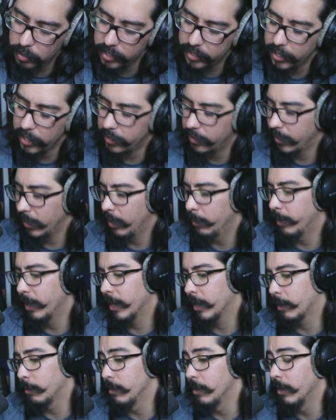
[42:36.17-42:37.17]
What does that say
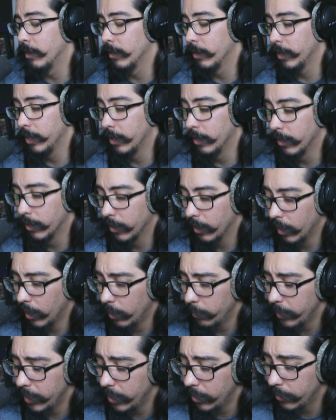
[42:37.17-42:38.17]
about a community leader?
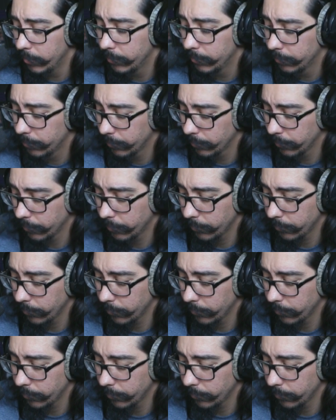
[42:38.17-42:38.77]
I mean,